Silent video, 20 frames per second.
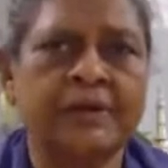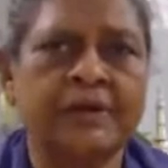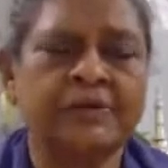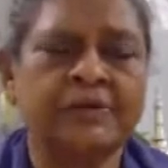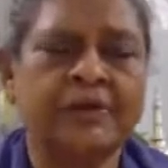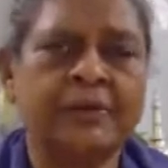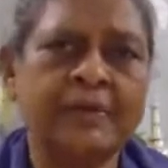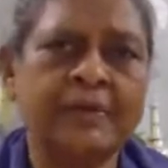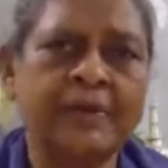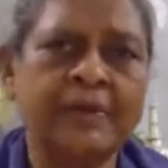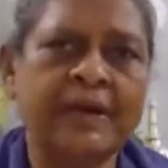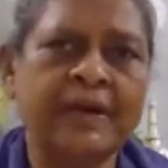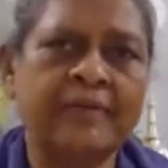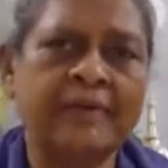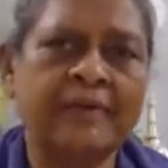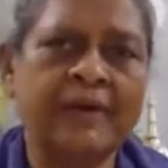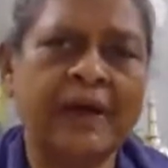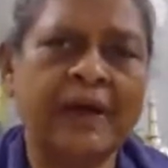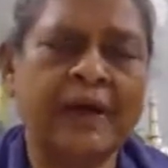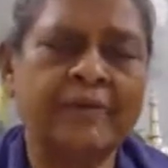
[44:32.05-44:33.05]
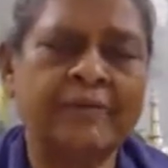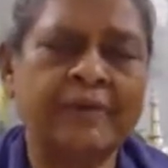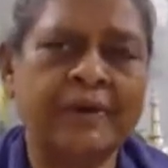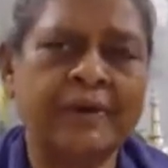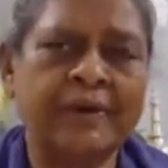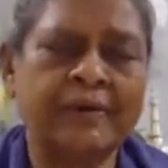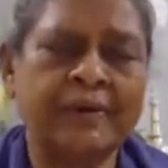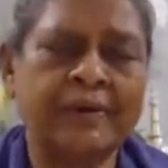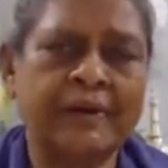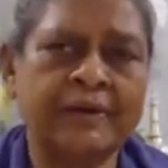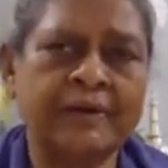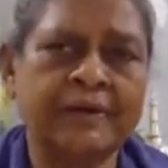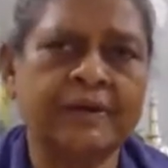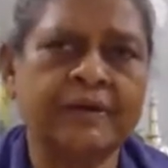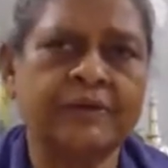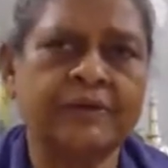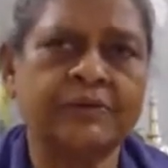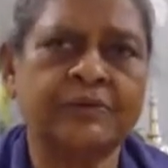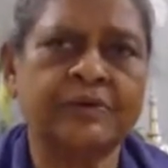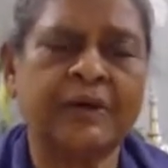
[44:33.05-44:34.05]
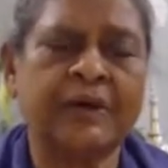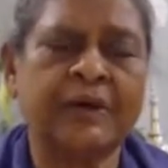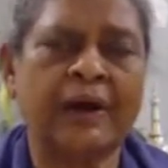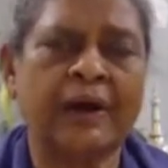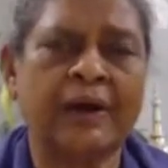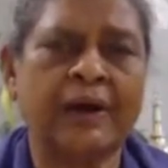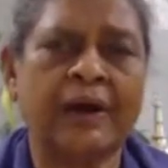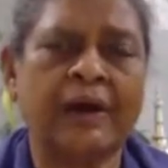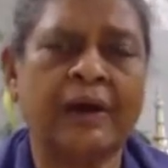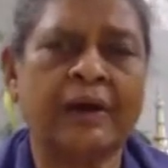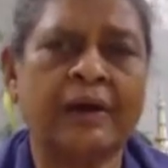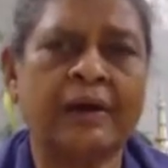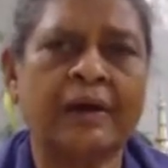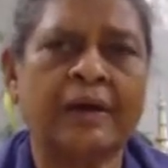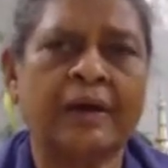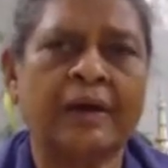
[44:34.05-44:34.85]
So immediately when I returned to Sri Lanka,